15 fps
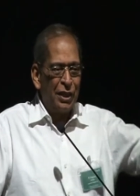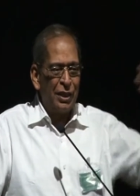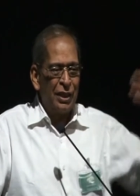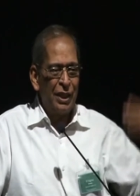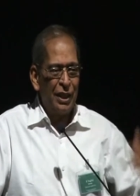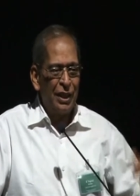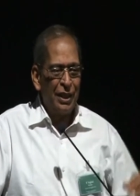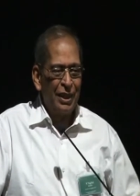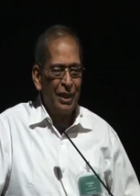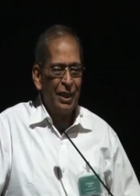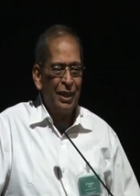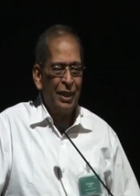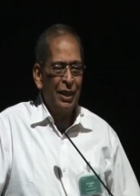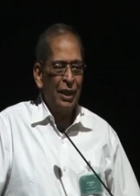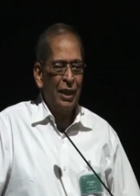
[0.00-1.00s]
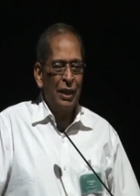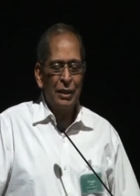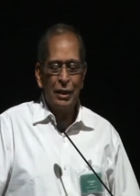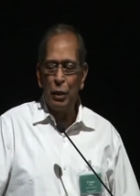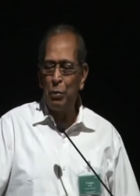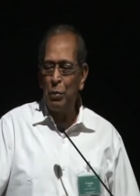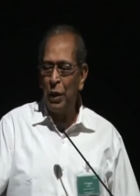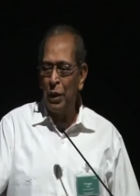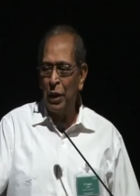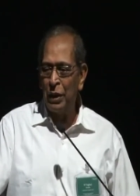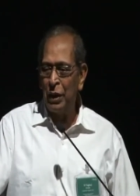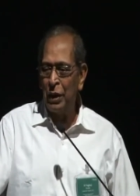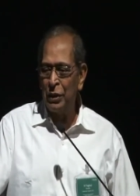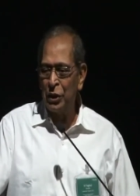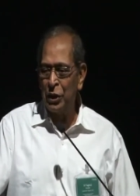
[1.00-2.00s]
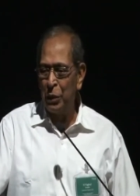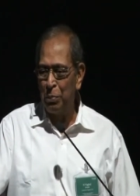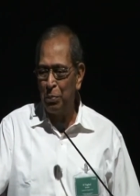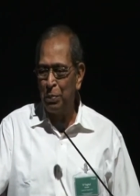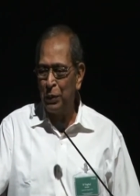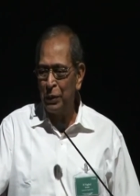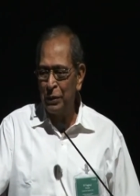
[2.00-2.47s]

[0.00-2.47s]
in the some uh, ship,